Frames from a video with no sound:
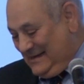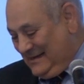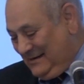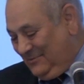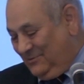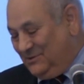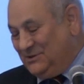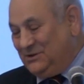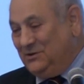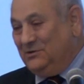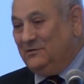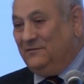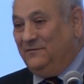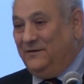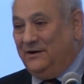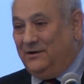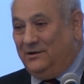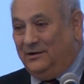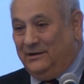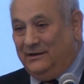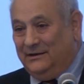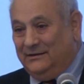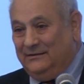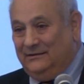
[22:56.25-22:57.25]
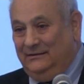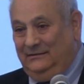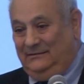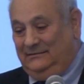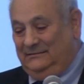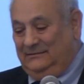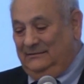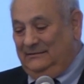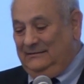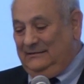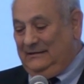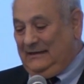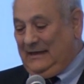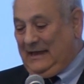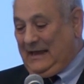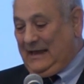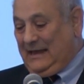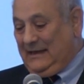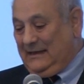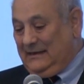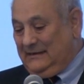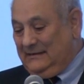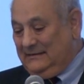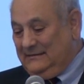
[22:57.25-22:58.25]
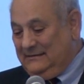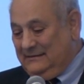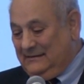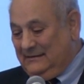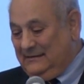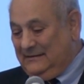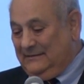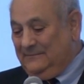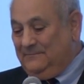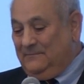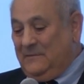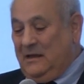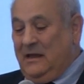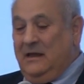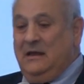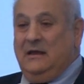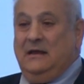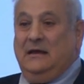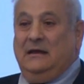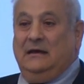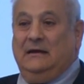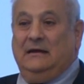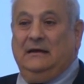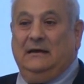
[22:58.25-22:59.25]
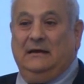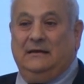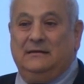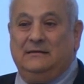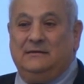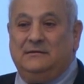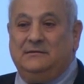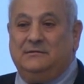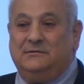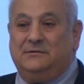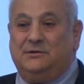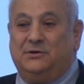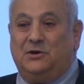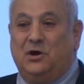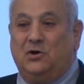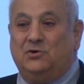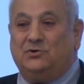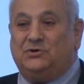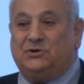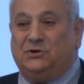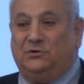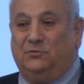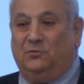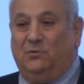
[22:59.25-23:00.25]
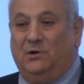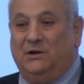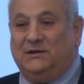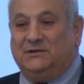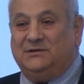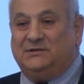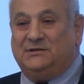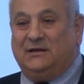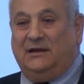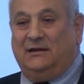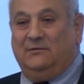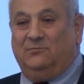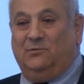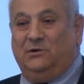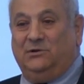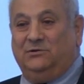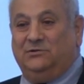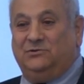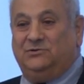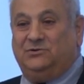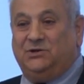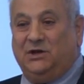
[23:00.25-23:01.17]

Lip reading: it was univariate. And the notion was that, well,